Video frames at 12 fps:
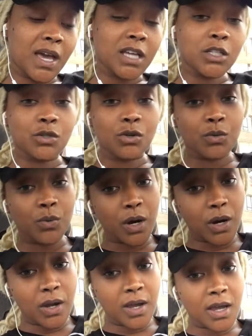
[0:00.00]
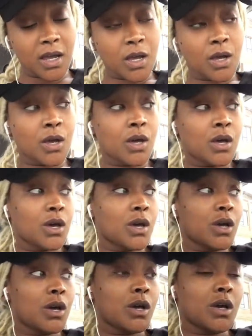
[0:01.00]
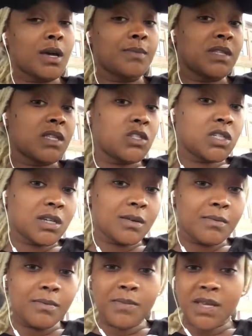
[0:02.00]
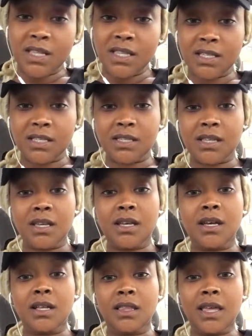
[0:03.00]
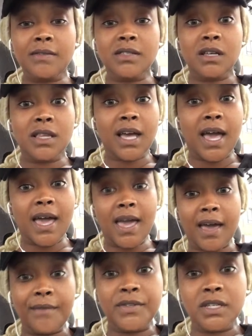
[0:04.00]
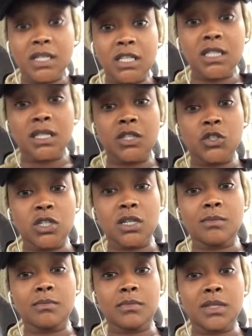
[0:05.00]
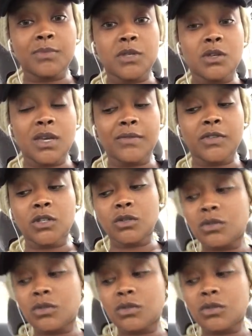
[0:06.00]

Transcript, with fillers: I can just go to work, come to the gym, make this like a lifestyle. Like I have to get to the gym, something you have to do.